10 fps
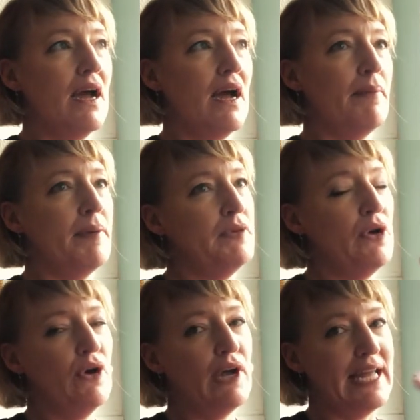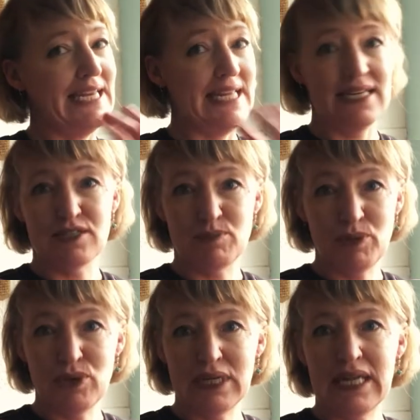I'm not an
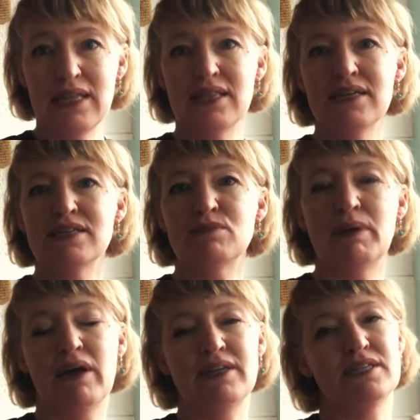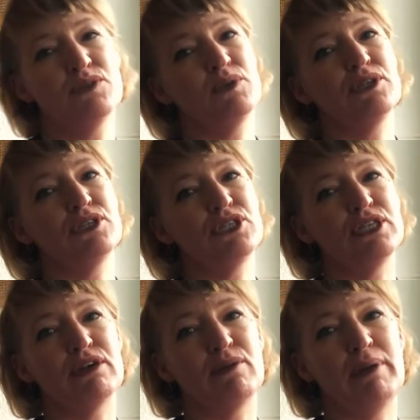expert at this, but I just wanted to
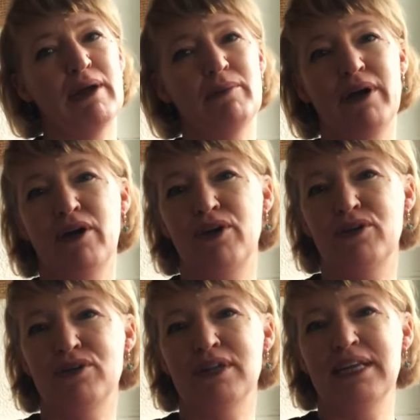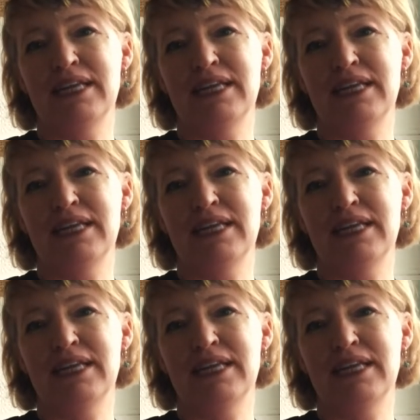share about my own